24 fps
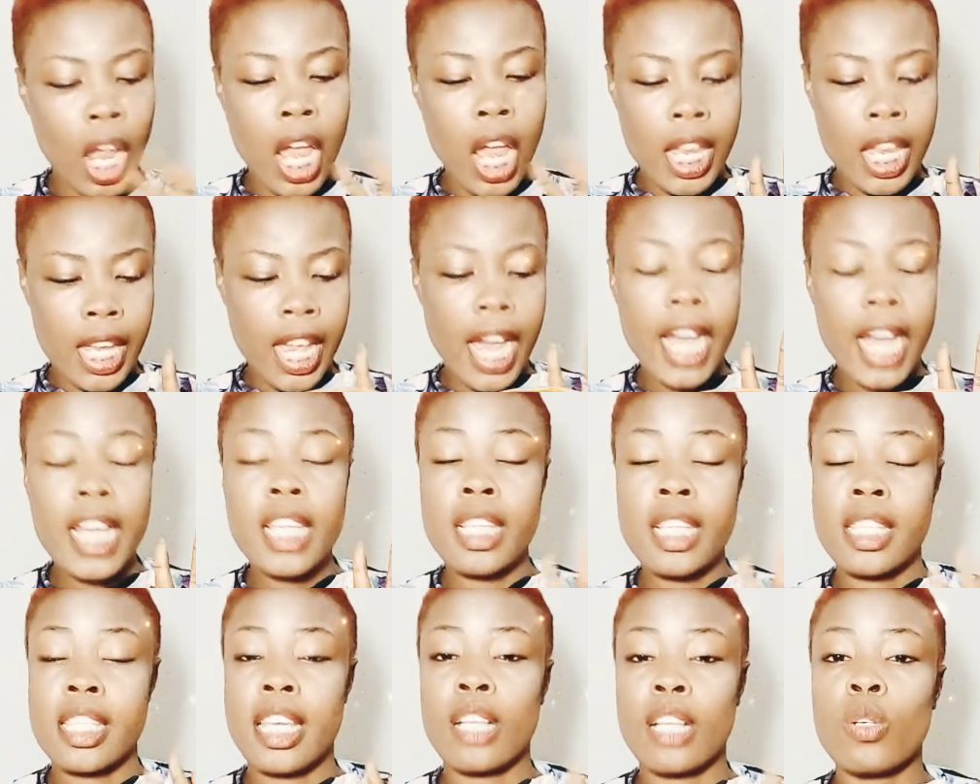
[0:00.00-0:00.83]
Yeah,
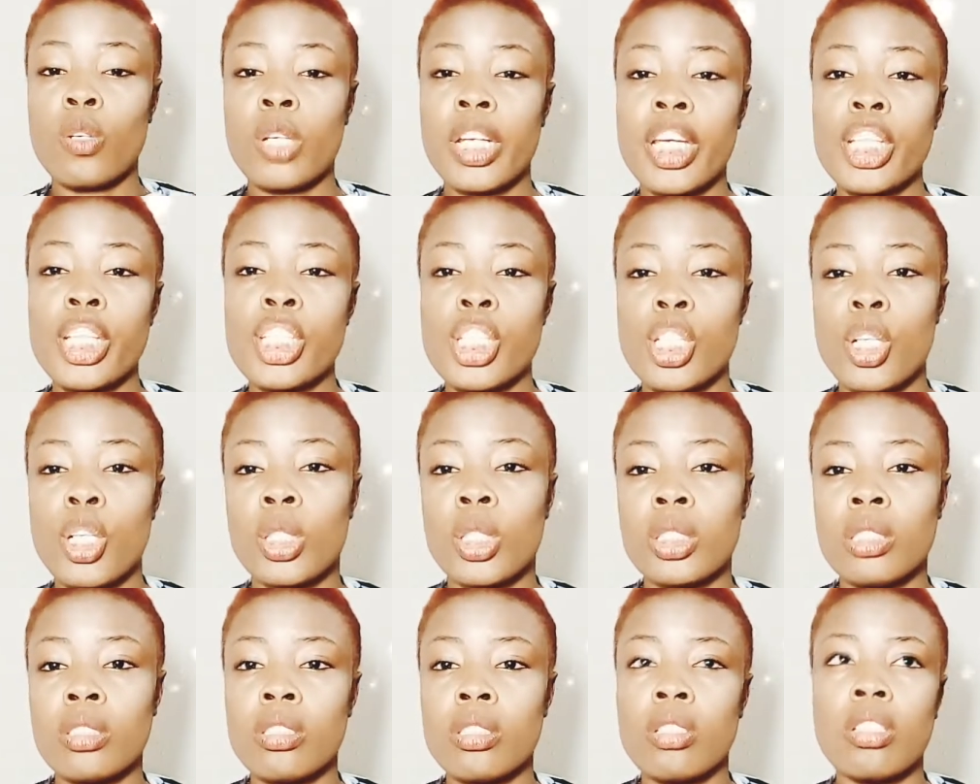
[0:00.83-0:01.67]
in
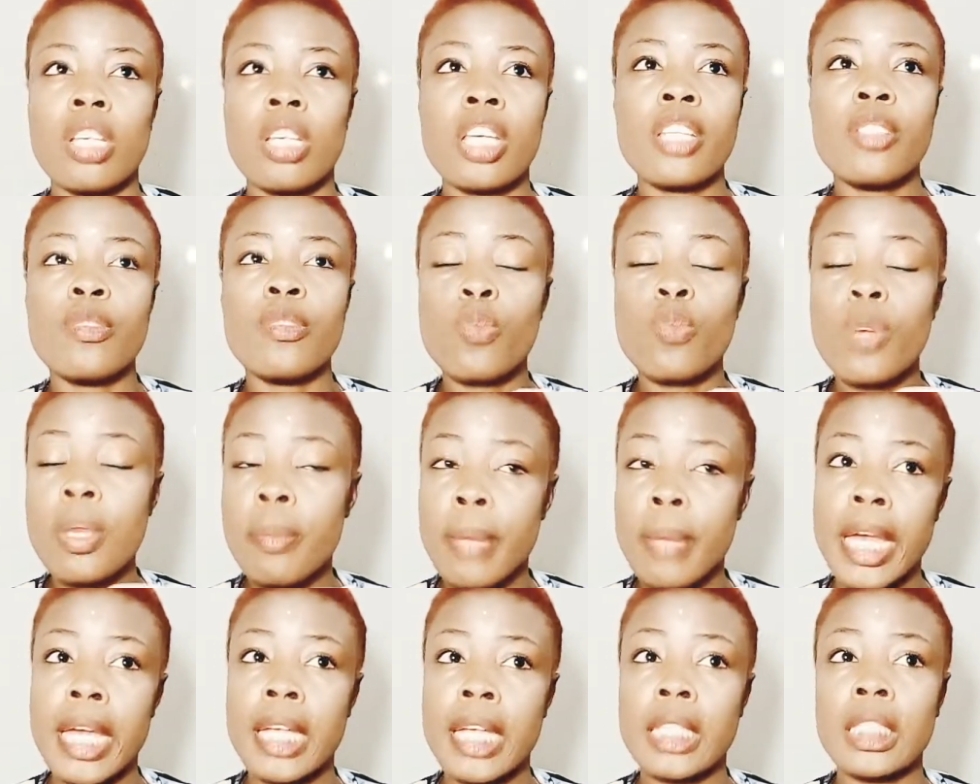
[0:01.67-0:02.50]
circulation, in
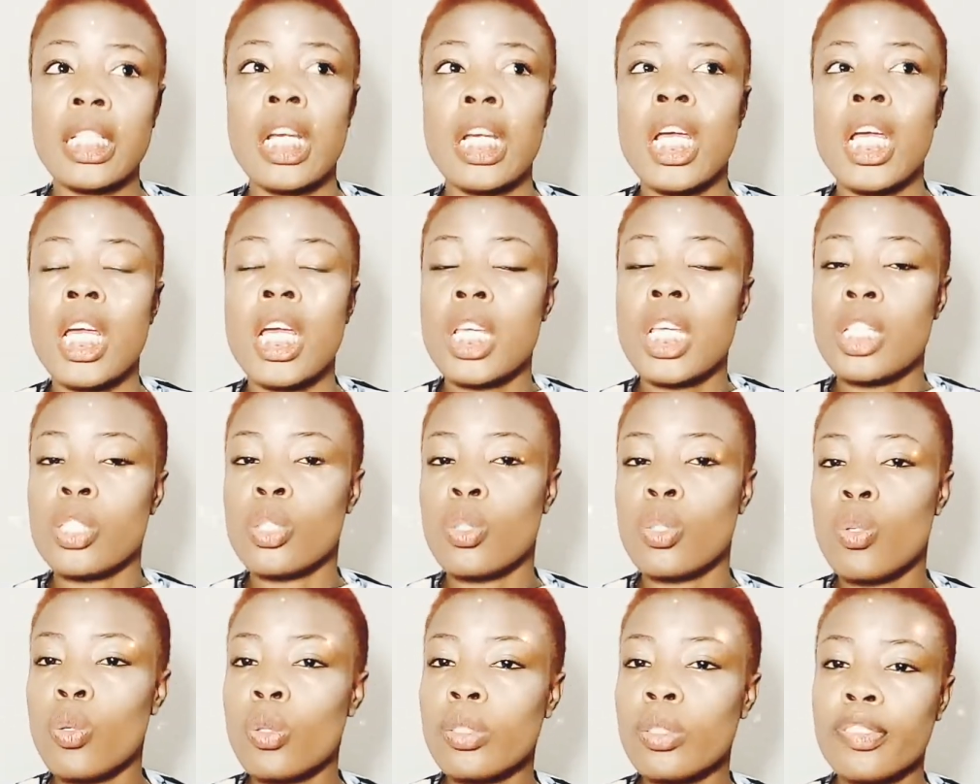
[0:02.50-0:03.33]
women, is
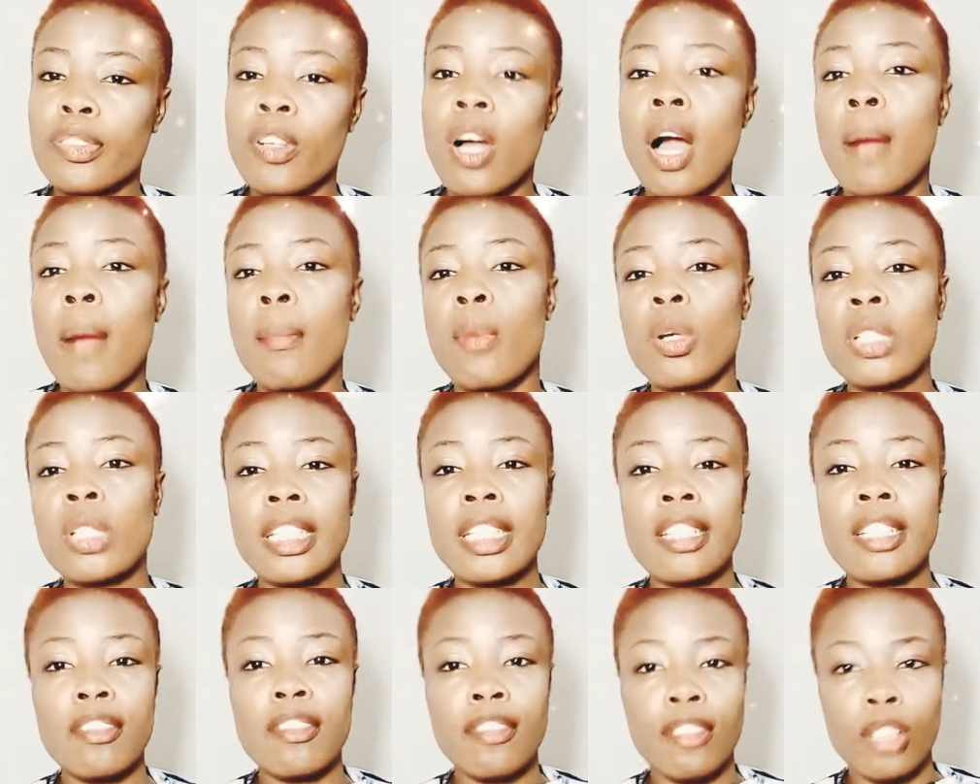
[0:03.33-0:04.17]
good for a
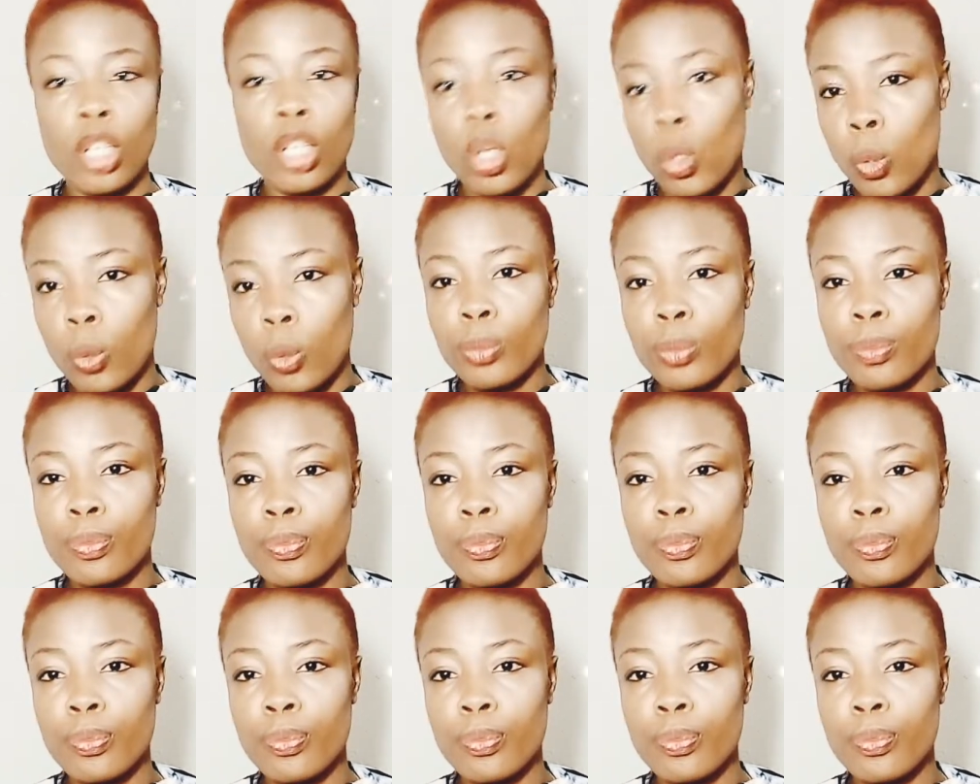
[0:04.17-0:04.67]
monthly flow.